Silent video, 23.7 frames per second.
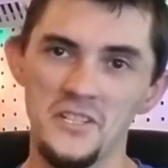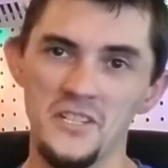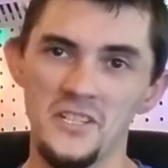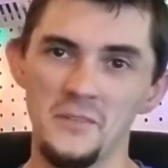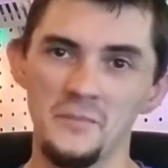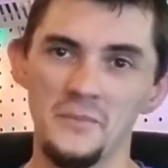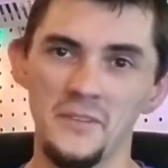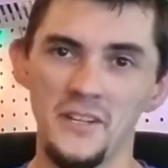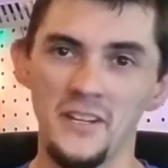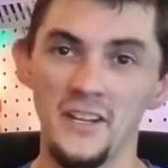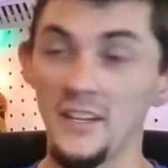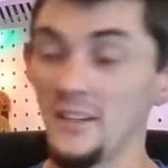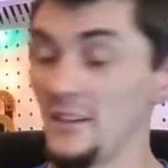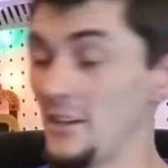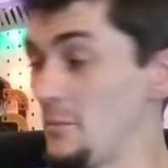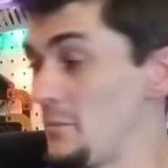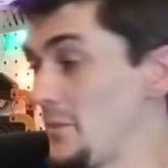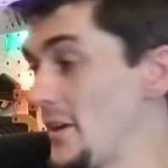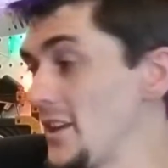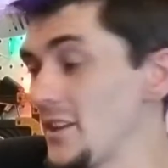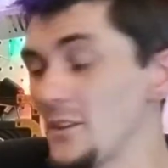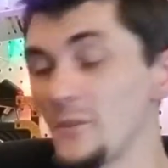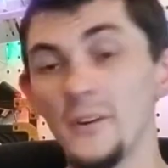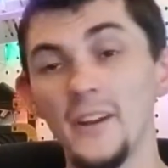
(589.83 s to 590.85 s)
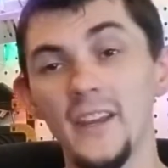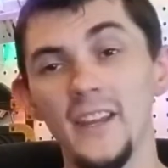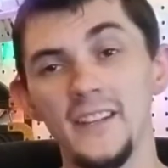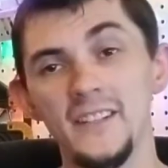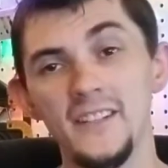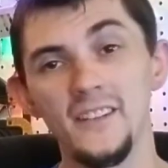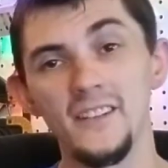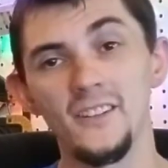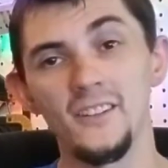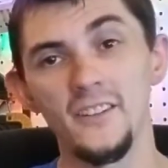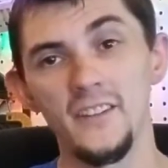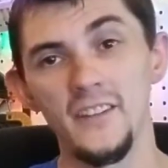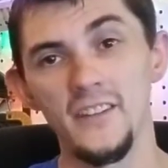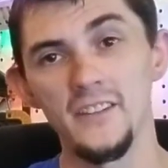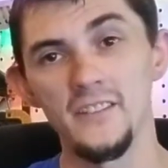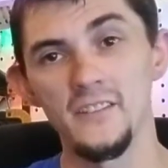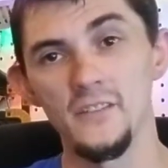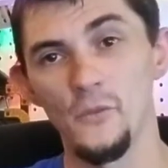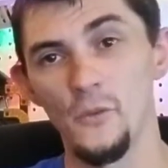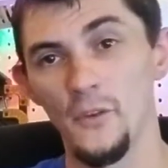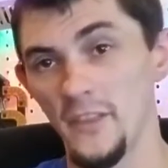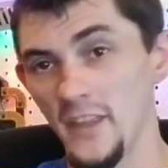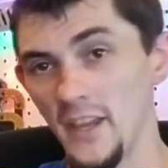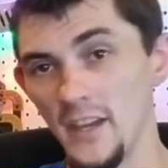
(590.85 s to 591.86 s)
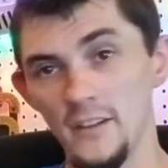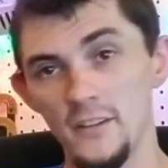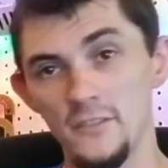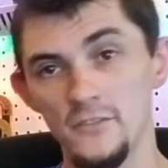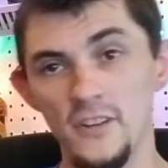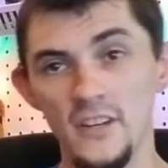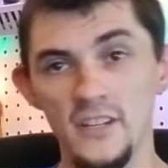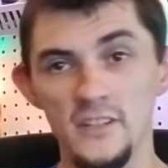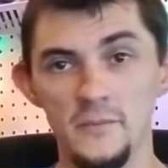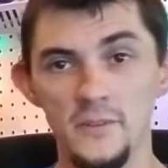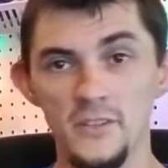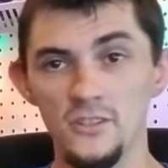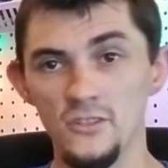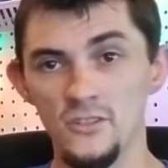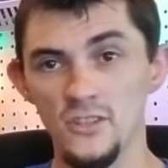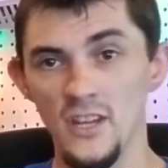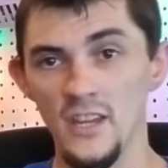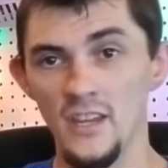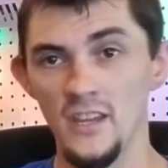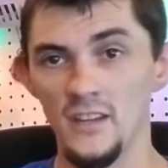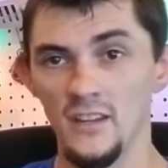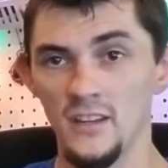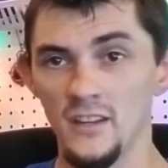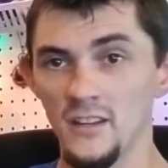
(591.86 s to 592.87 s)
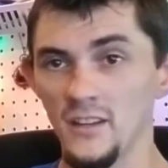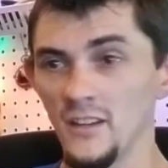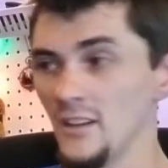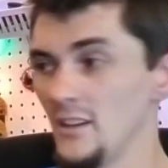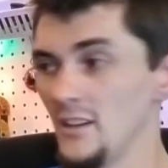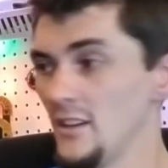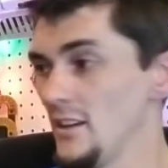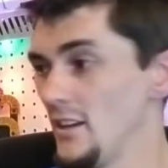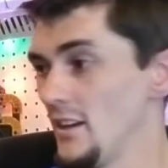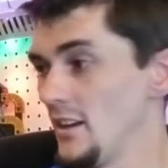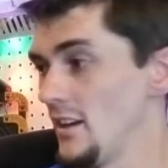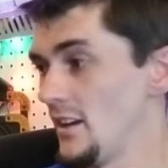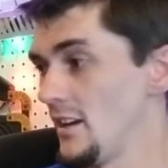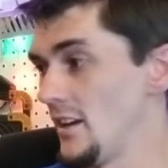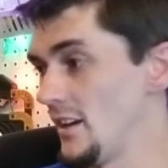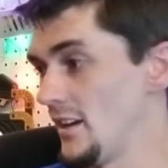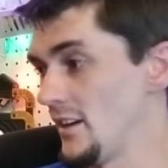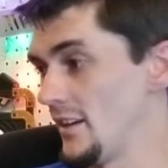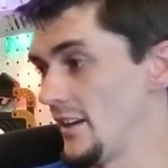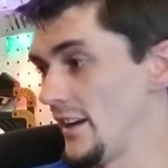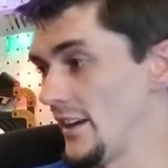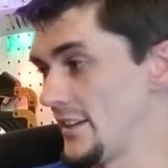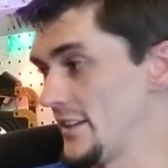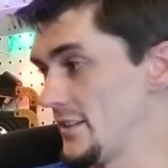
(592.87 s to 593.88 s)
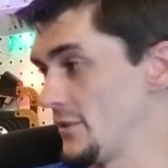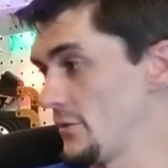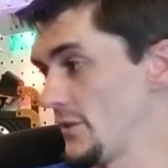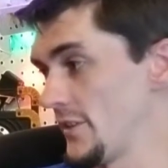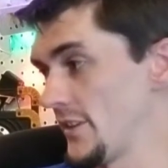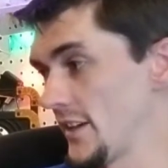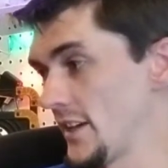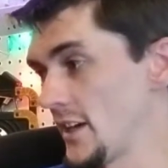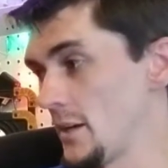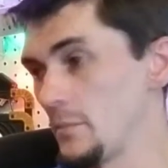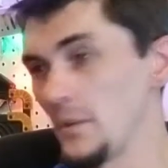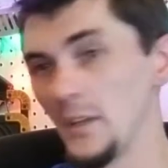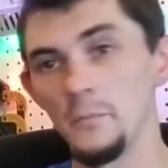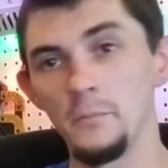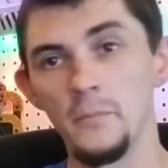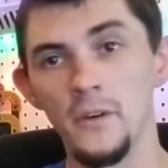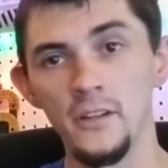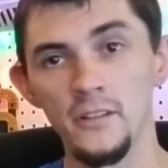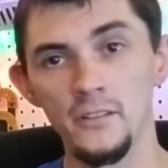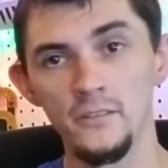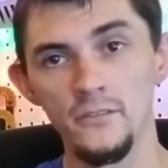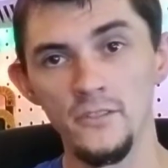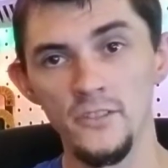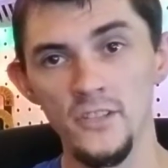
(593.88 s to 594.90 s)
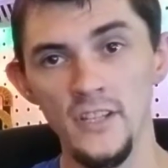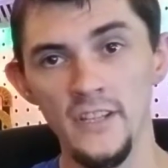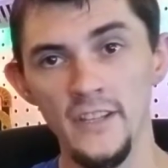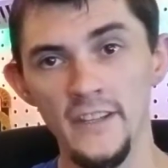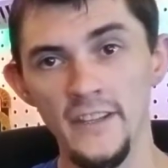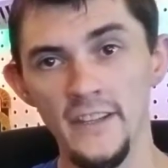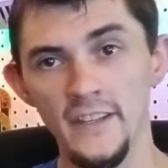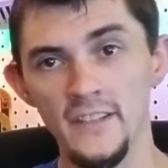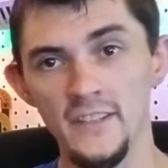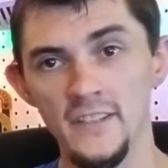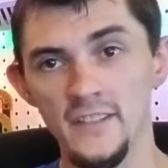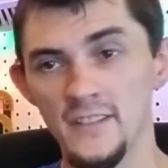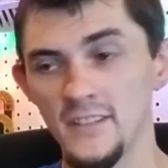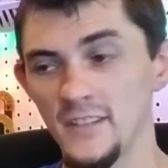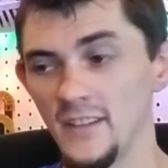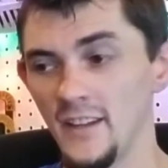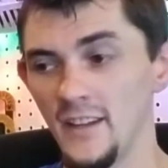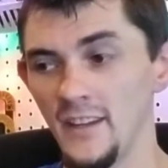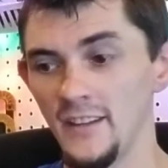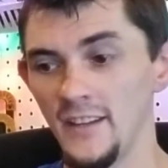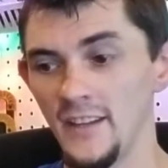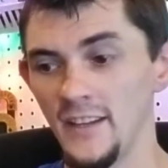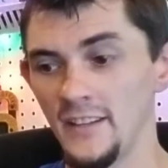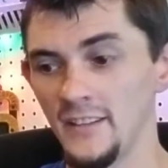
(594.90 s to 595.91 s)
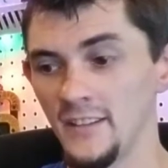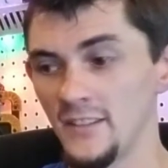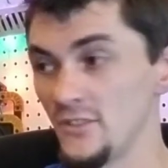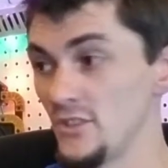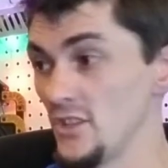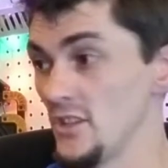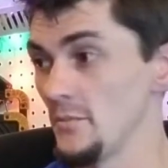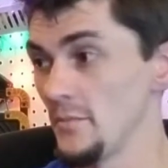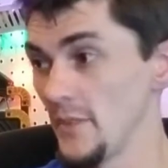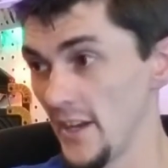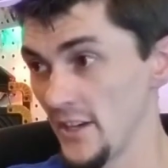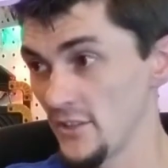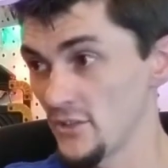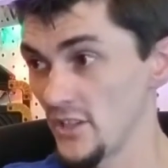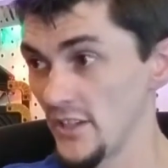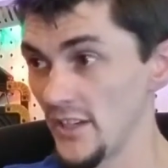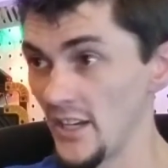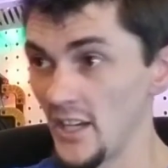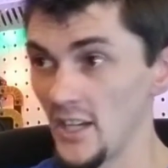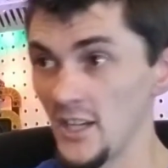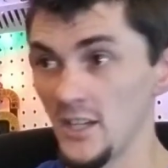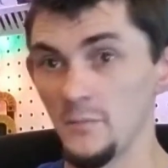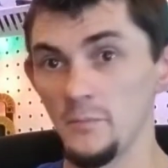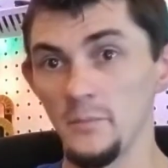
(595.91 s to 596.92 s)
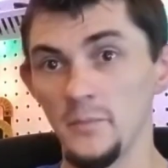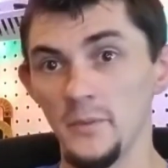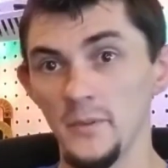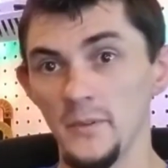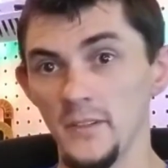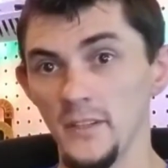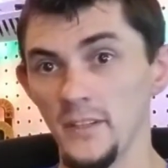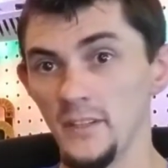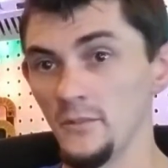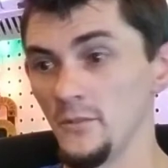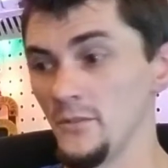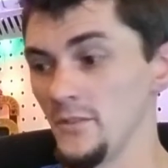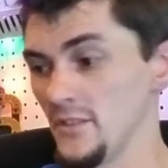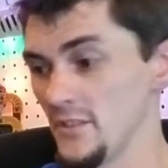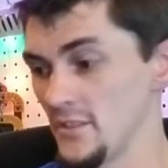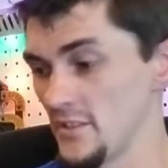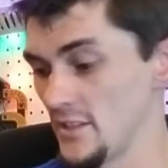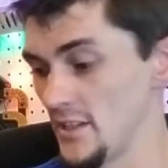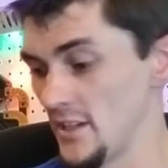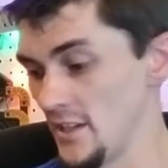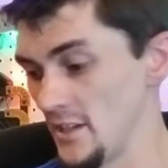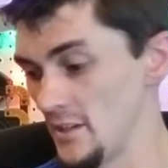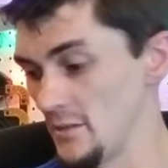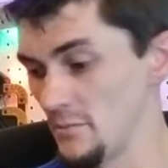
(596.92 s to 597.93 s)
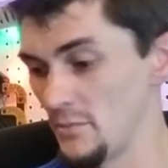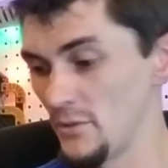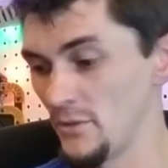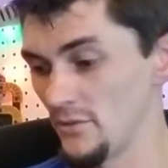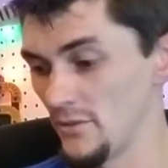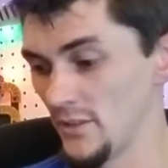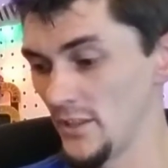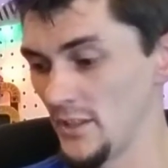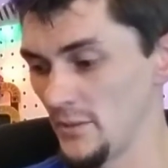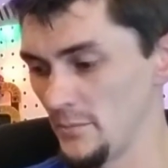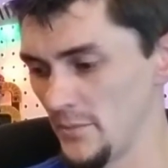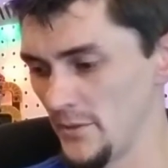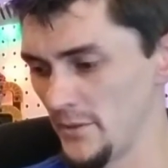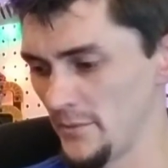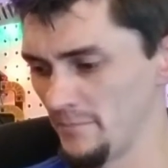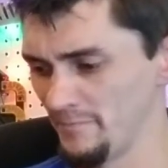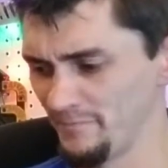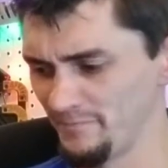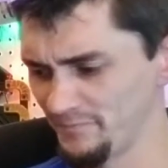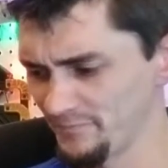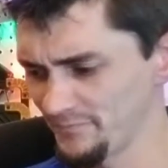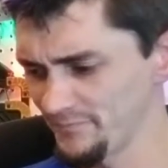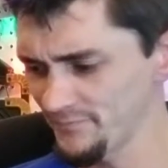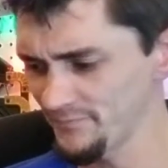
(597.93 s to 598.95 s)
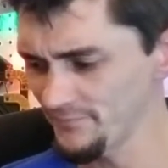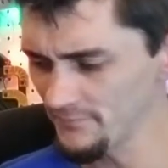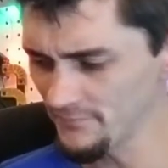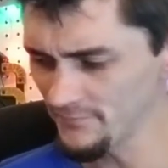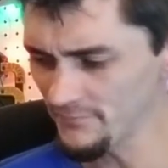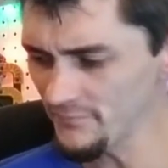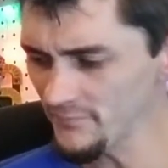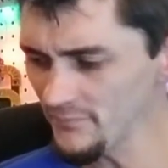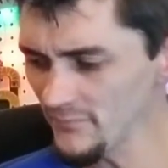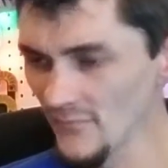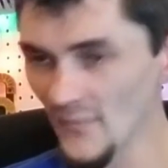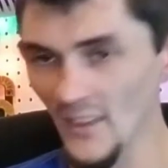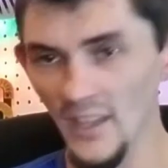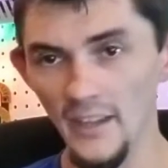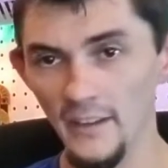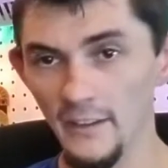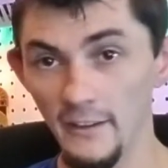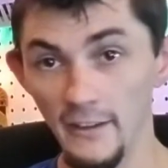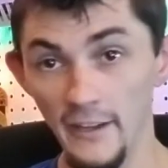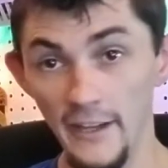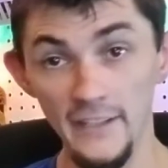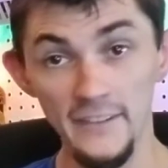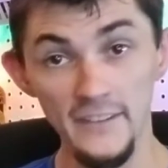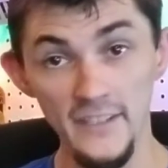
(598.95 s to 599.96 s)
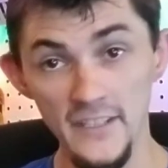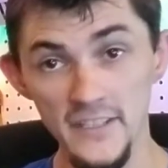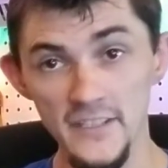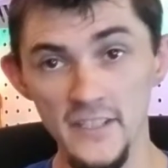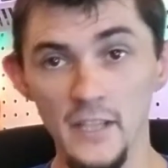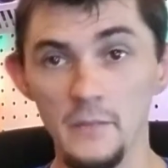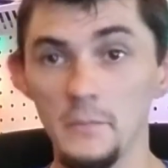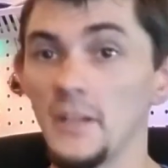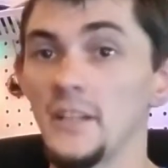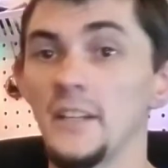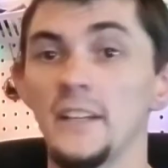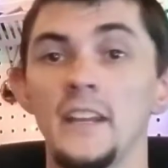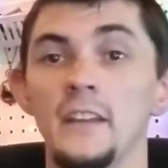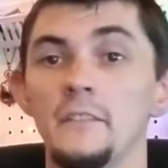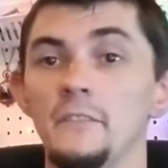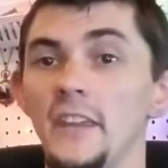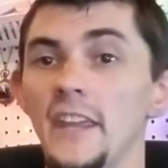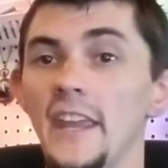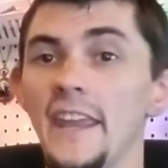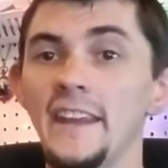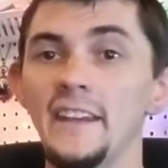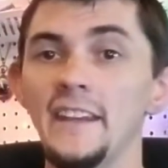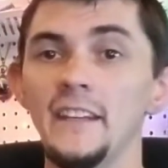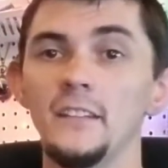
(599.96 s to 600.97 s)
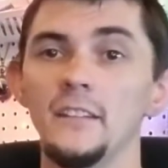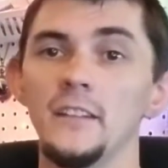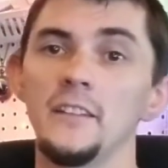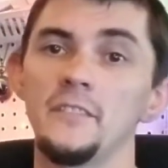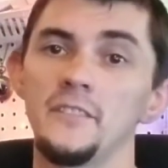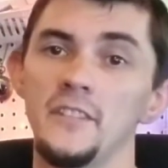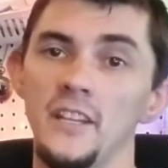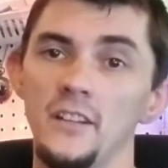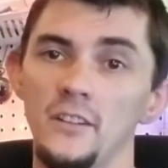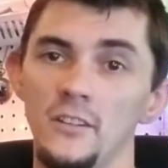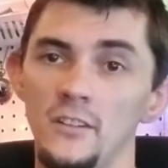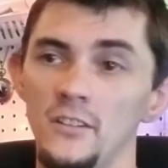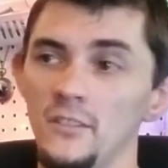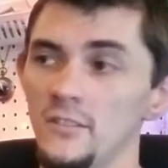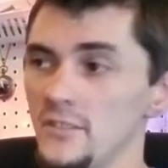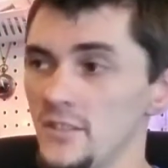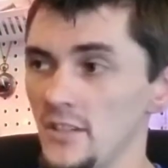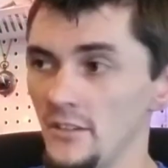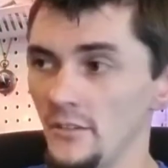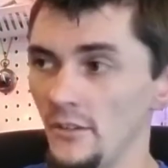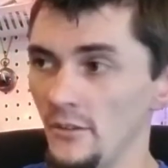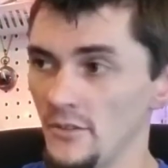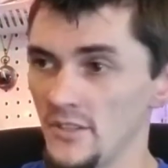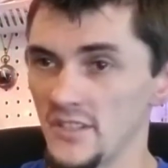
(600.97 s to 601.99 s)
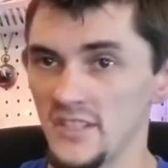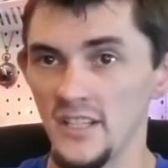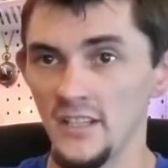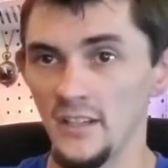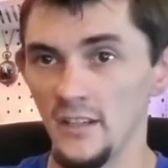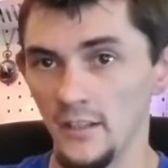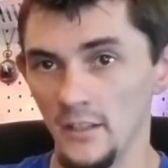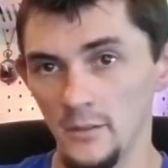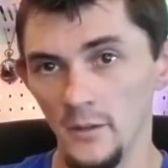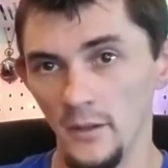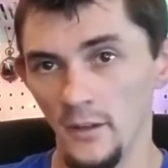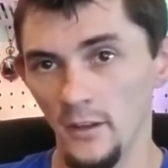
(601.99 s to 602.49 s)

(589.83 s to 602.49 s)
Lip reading: up there. And by the way, I did all this without a transmission jack. I did it with a couple of bottle jacks, and I had the Jeep actually up. It was pulled up At this time I didn't have any lift at all, so it was sitting a little bit